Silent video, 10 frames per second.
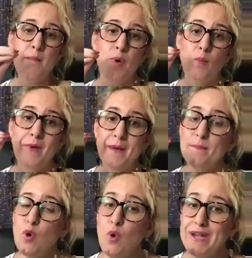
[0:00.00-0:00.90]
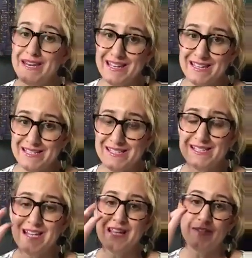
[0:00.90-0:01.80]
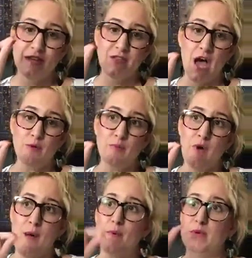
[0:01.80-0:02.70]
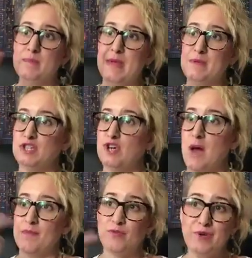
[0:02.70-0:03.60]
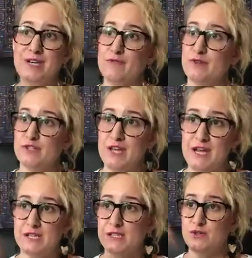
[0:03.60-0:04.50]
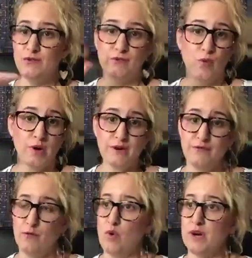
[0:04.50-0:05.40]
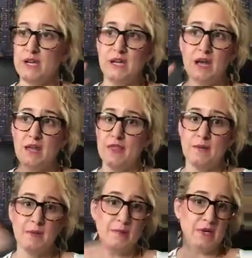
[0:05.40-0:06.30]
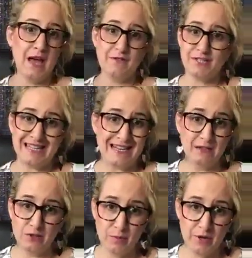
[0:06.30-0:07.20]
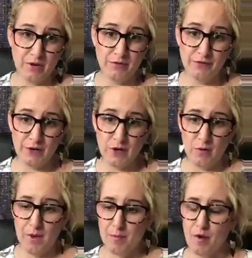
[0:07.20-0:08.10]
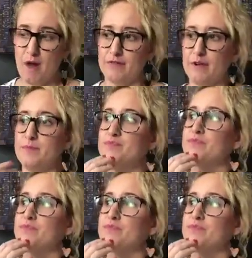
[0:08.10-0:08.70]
But my point is that I would probably maybe shop 3 different days and do 40, 40, and then maybe have to eat a little bit of, you know, my profit.